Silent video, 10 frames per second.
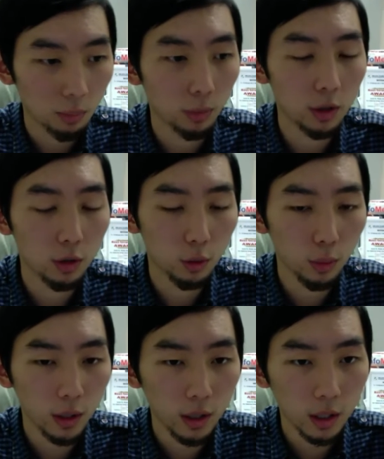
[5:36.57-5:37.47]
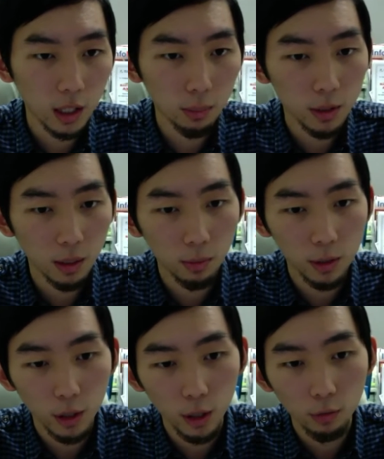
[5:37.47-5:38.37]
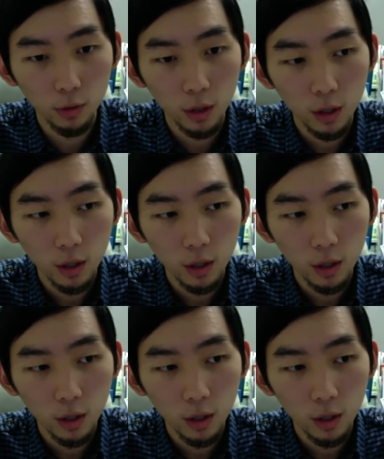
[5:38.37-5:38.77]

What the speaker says: we do want to keep some reserved.